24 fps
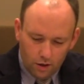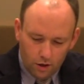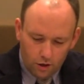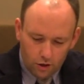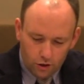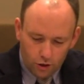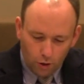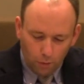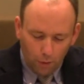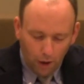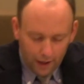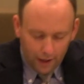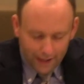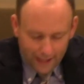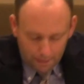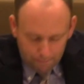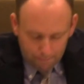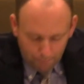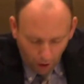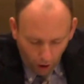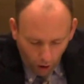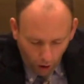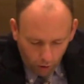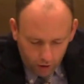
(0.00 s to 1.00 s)
So again,
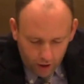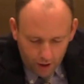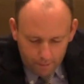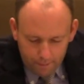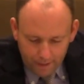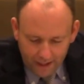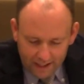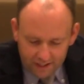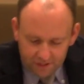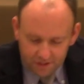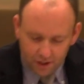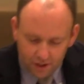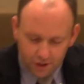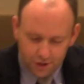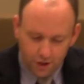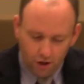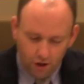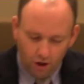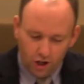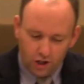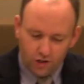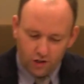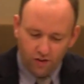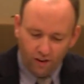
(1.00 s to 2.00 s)
Paul commends the
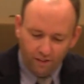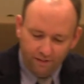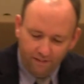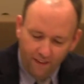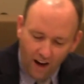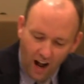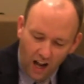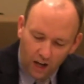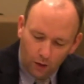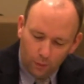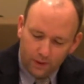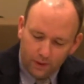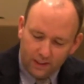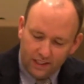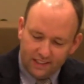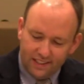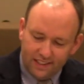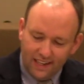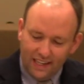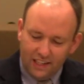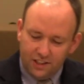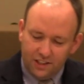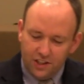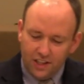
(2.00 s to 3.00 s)
church for following the
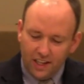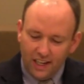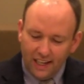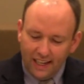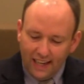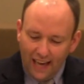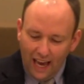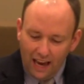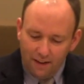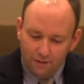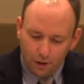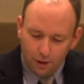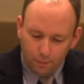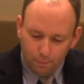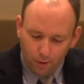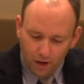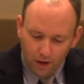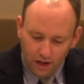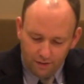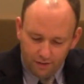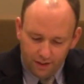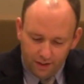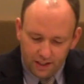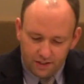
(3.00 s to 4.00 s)
teaching he gave at a
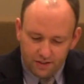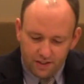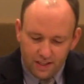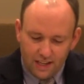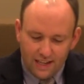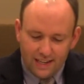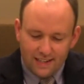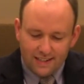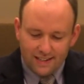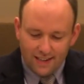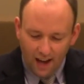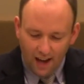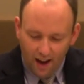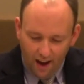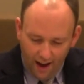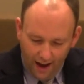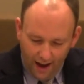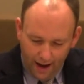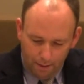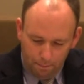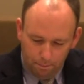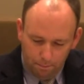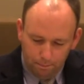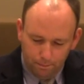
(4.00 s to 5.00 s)
previous
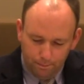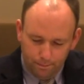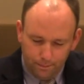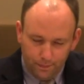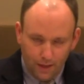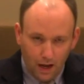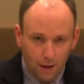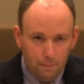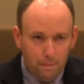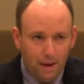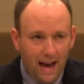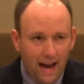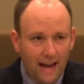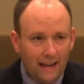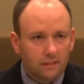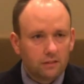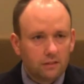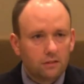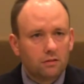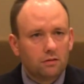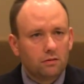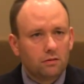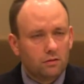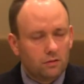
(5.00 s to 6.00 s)
time about
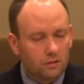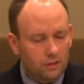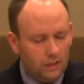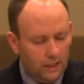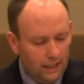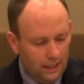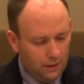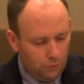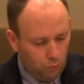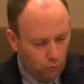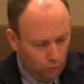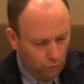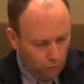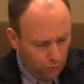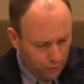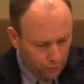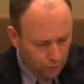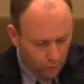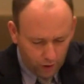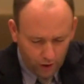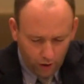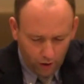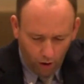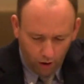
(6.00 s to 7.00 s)
with
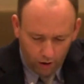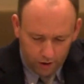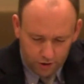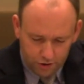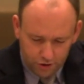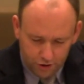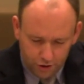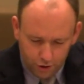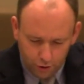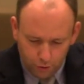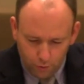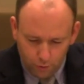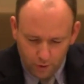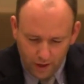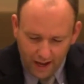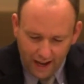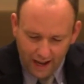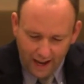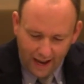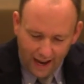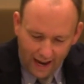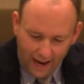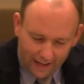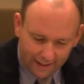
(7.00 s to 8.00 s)
regards to
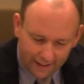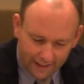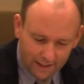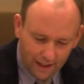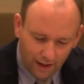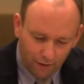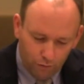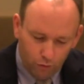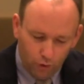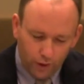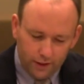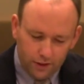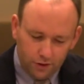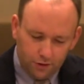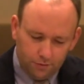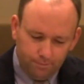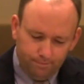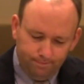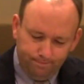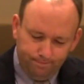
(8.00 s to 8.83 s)
head coverings.